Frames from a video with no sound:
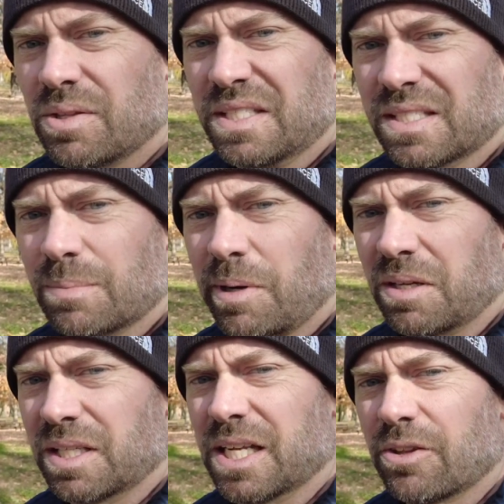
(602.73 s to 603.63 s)
this is
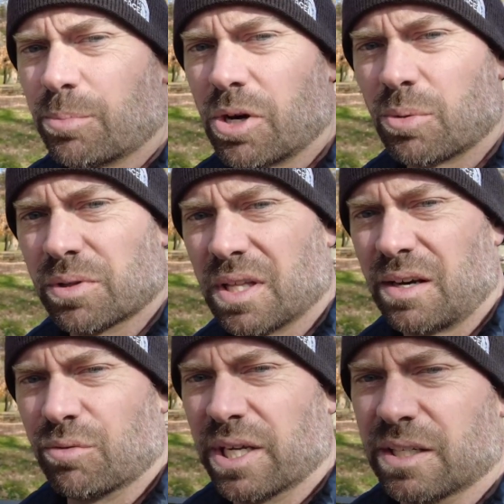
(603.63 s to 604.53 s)
apparently another park with a lot
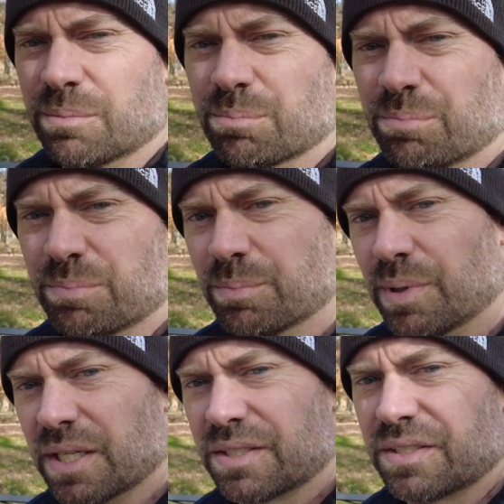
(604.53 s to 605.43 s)
of random
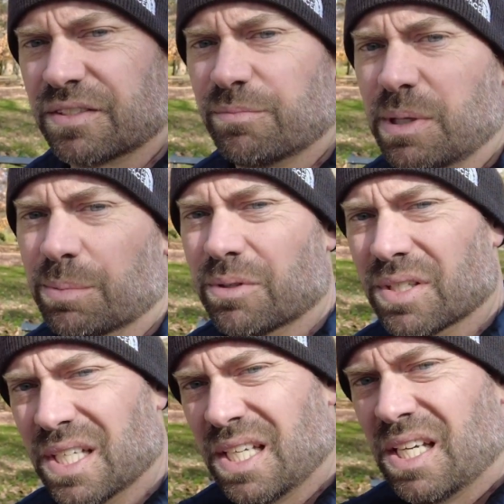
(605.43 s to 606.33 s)
busts of people.
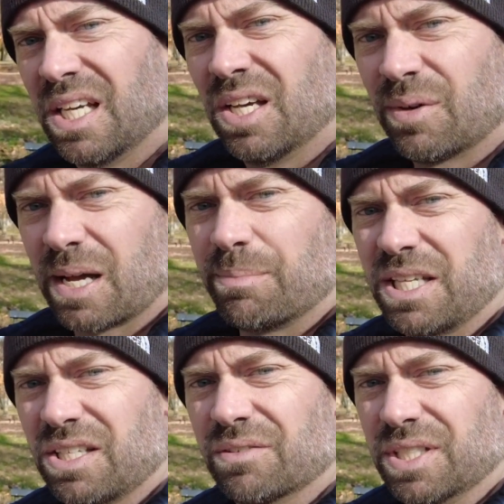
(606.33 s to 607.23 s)
We got
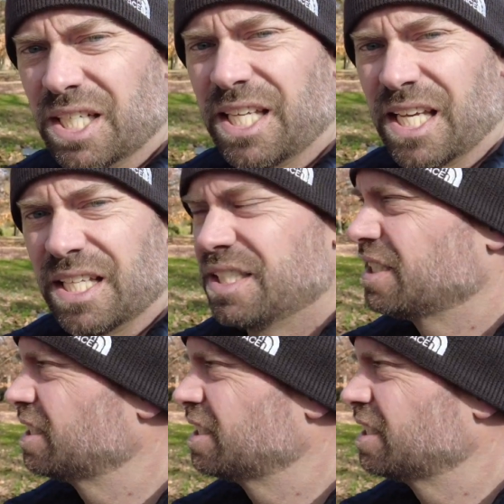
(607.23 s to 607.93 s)
Beethoven again.